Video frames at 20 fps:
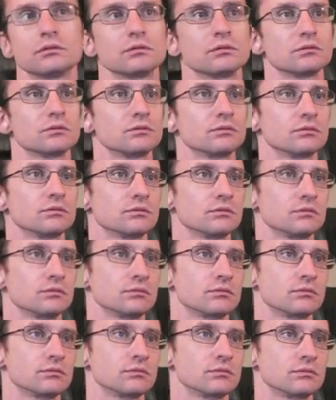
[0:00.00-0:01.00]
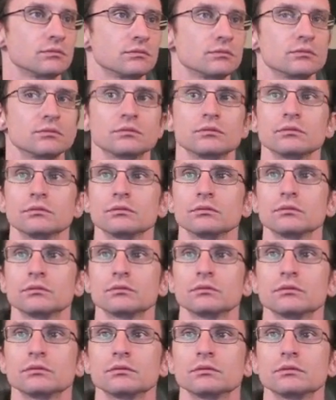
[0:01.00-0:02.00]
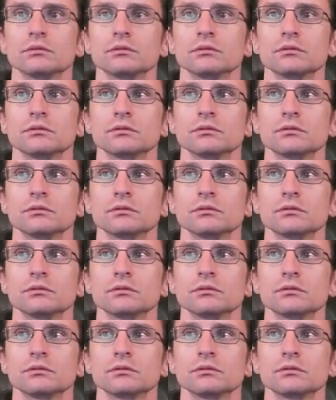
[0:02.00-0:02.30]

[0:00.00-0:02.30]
Nothing is said.